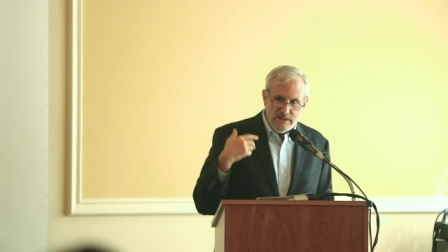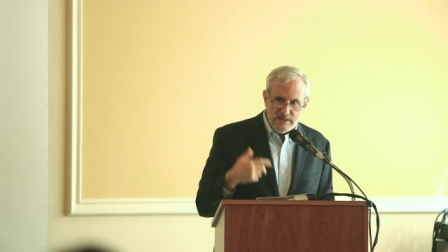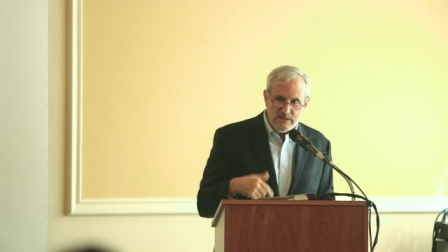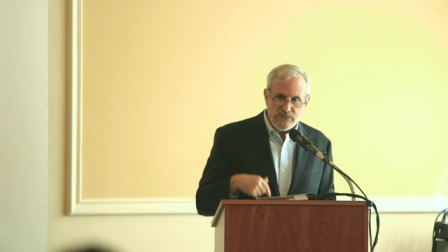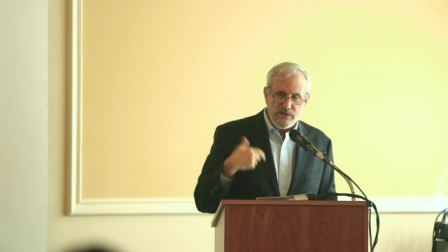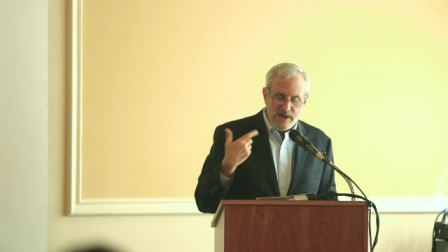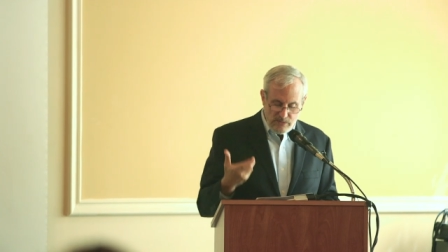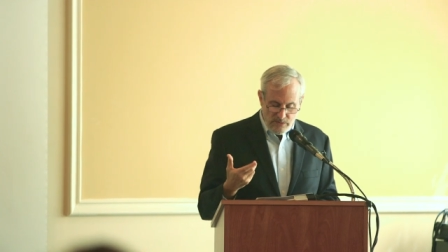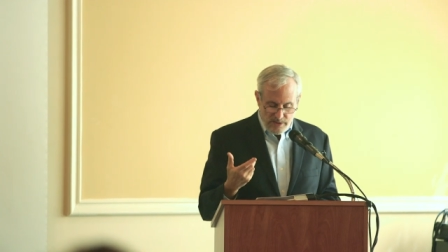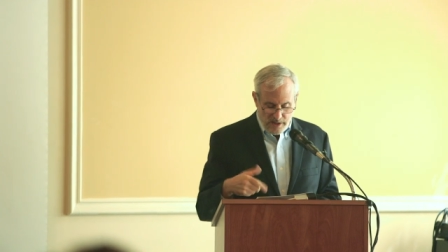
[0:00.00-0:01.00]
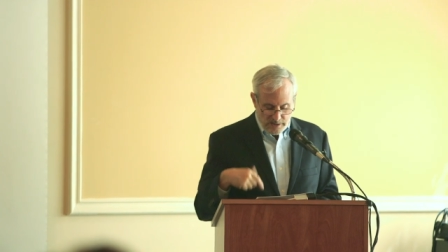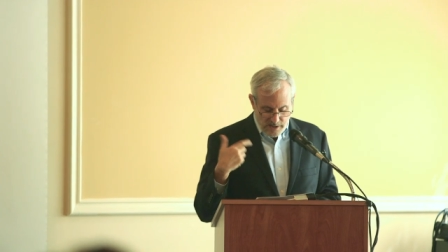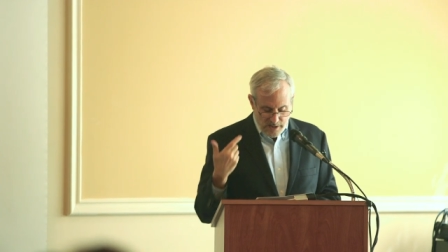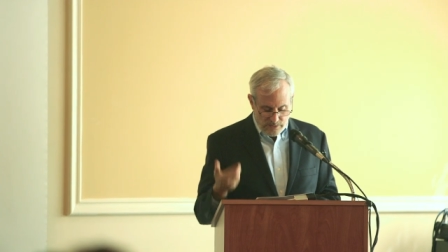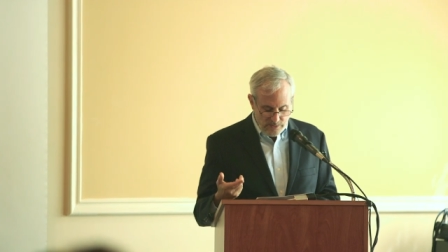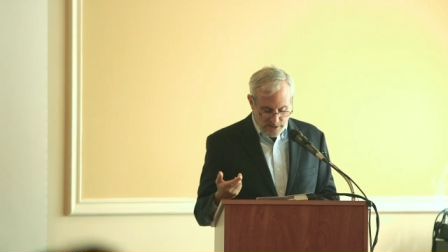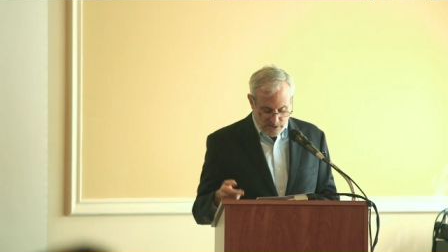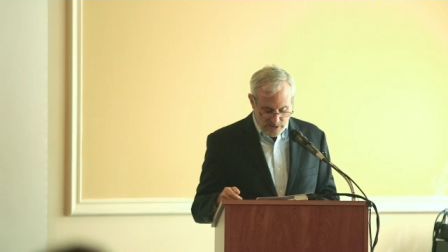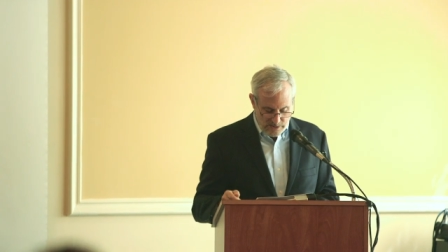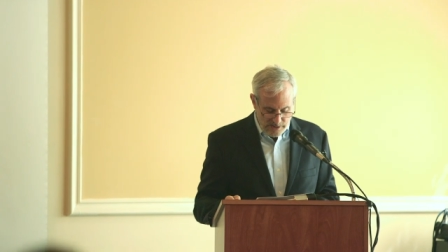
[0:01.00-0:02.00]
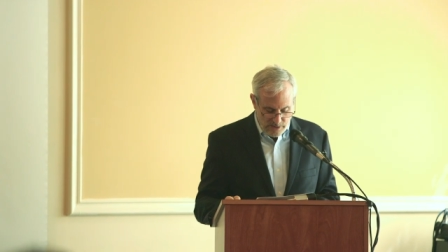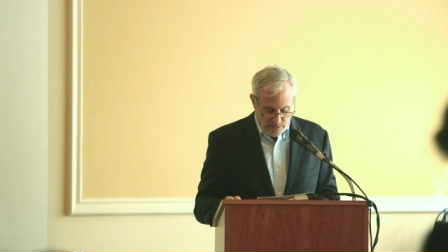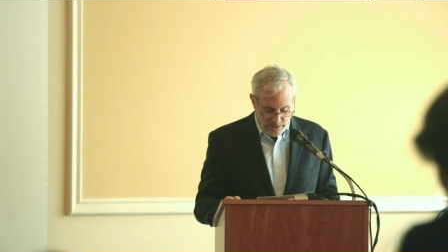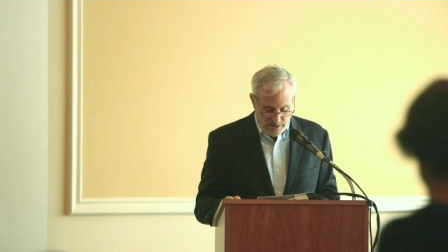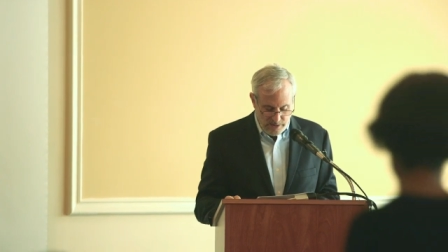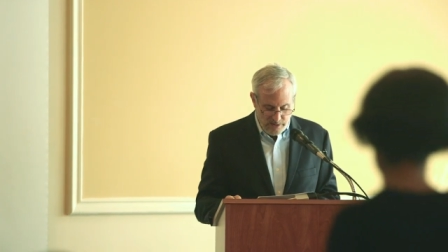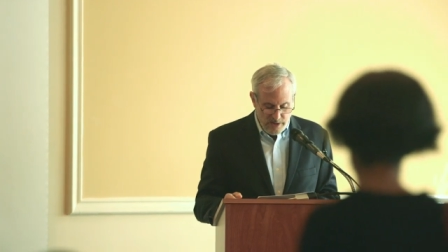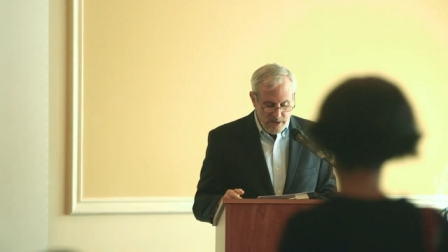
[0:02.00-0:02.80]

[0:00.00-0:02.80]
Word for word: it is foundering on contradictions that were there